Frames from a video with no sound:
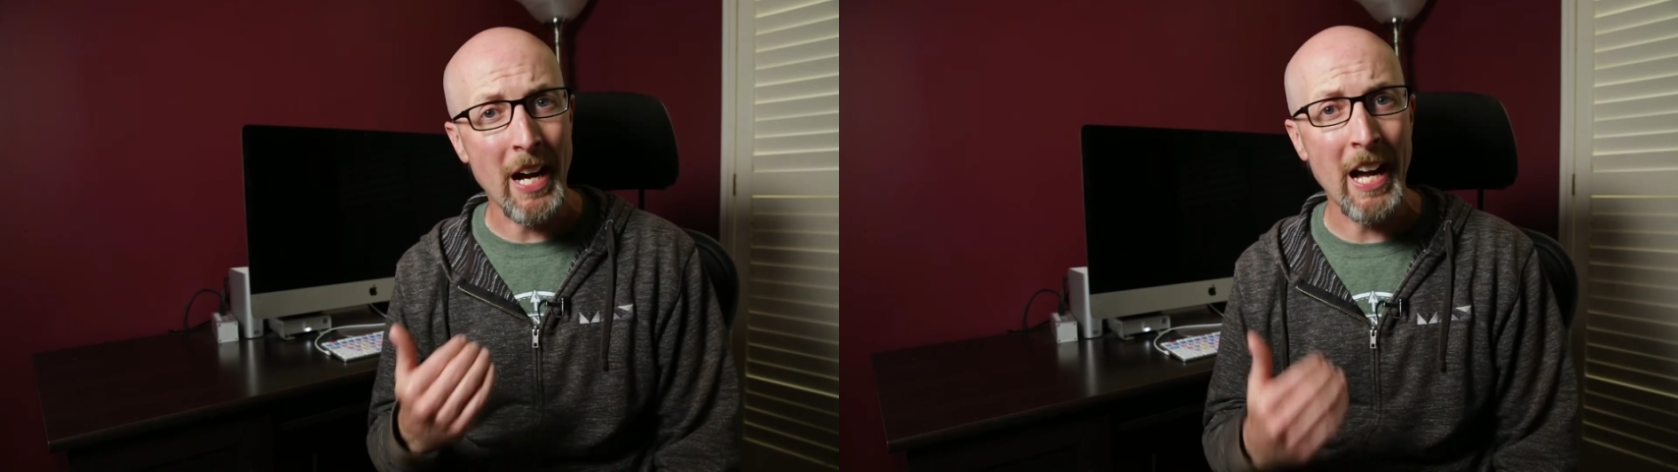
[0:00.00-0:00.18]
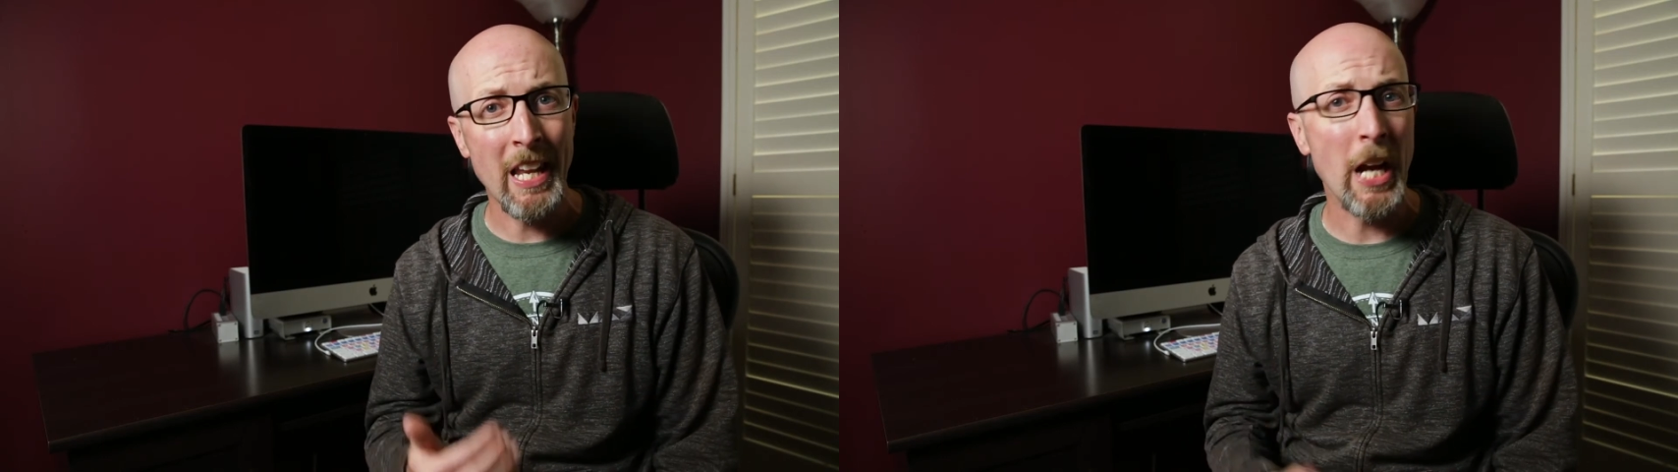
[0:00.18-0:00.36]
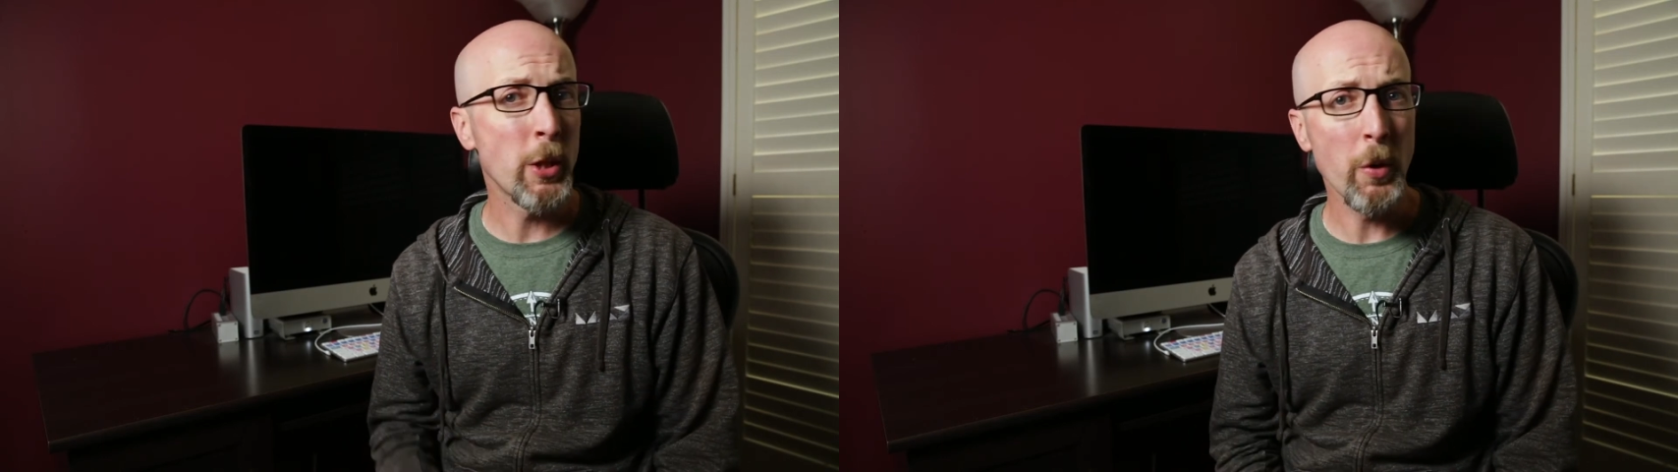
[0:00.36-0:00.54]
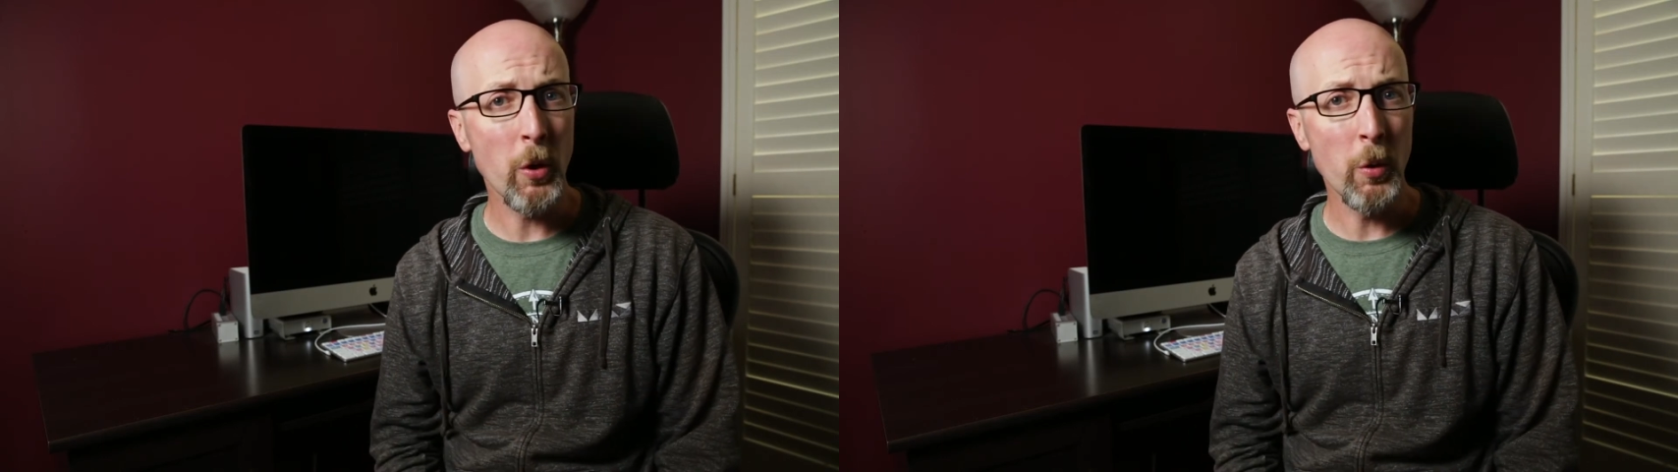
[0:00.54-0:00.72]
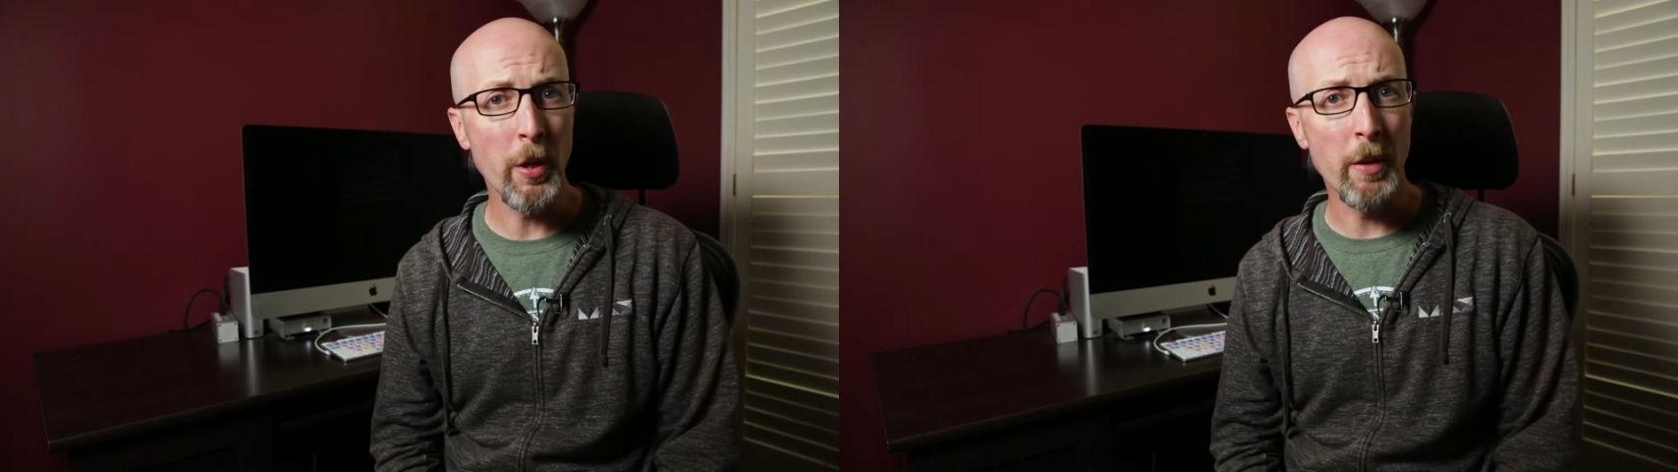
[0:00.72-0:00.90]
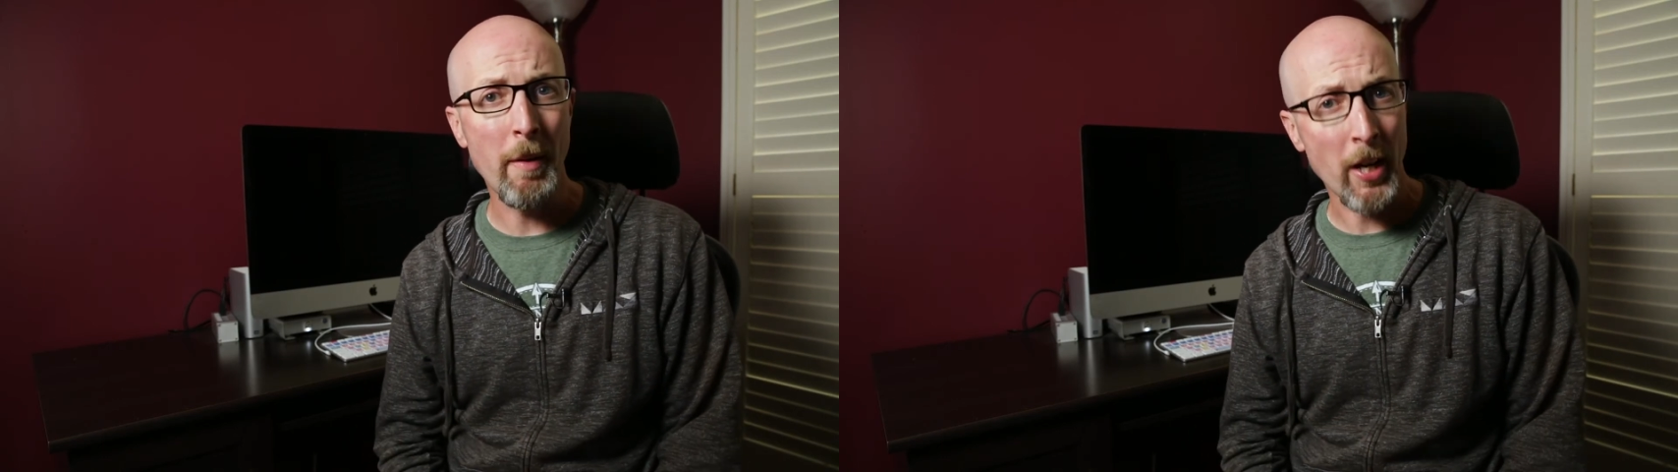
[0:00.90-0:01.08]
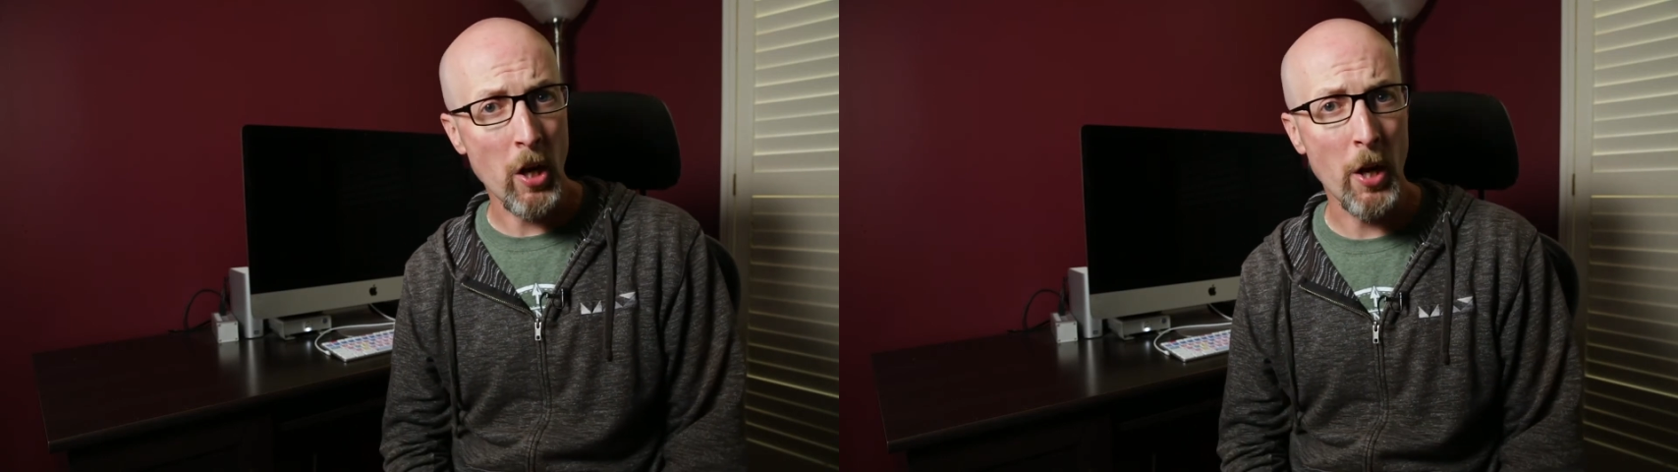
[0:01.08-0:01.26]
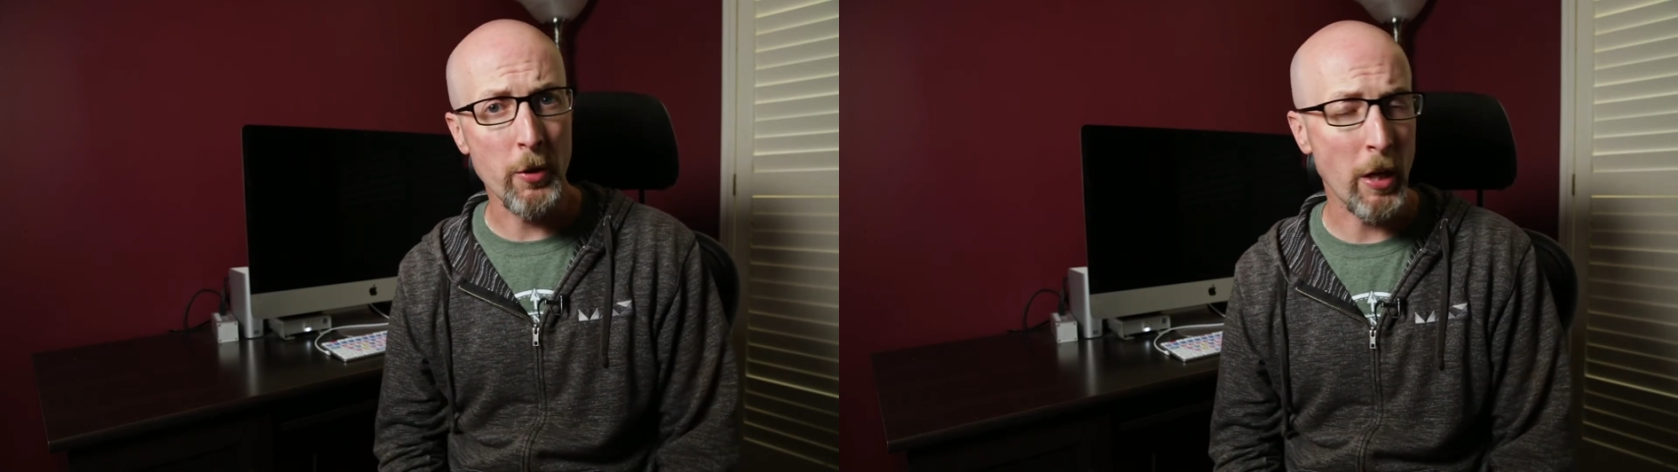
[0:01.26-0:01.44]
I like to include in my
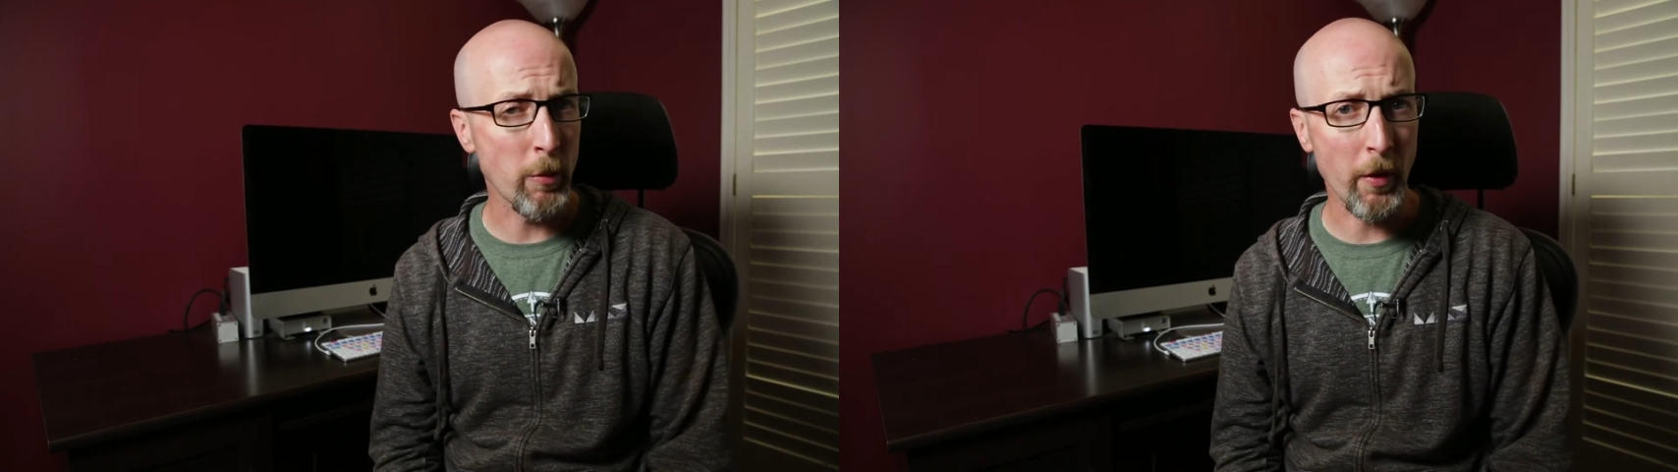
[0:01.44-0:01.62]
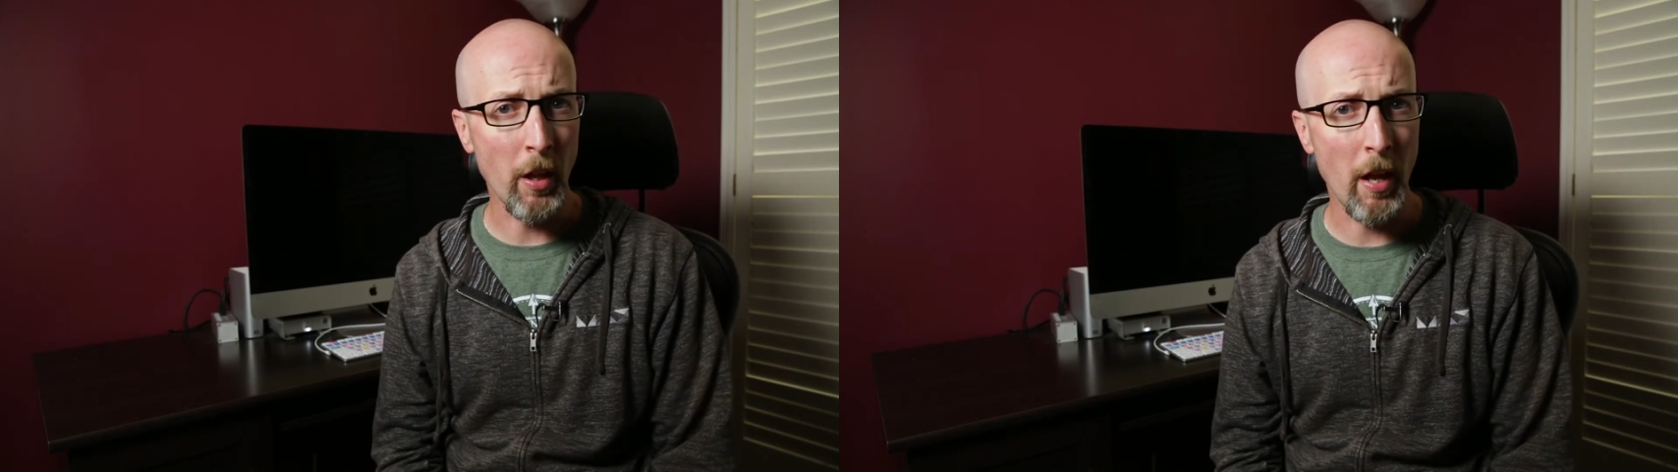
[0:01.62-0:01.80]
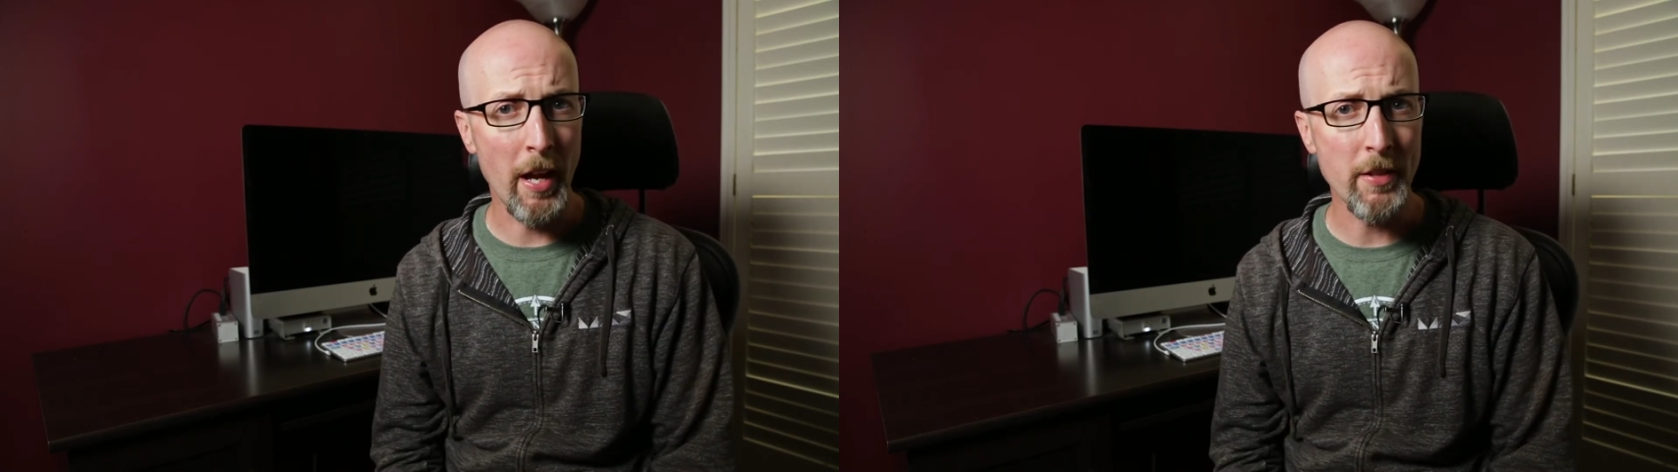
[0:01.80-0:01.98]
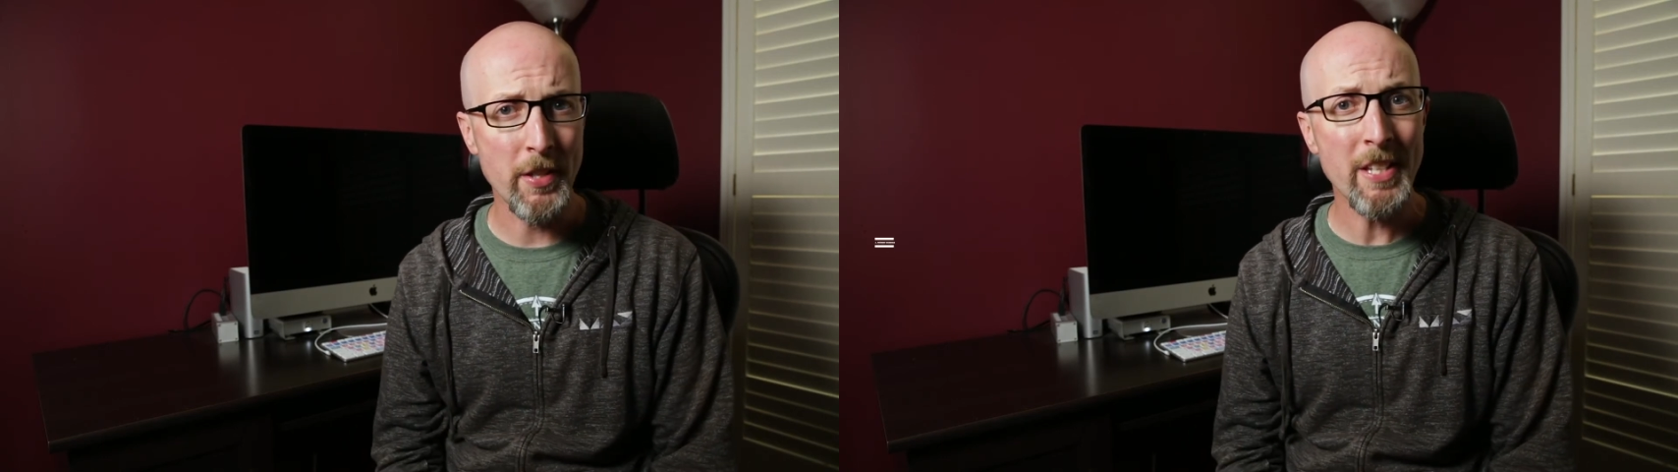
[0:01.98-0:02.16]
contracts with clients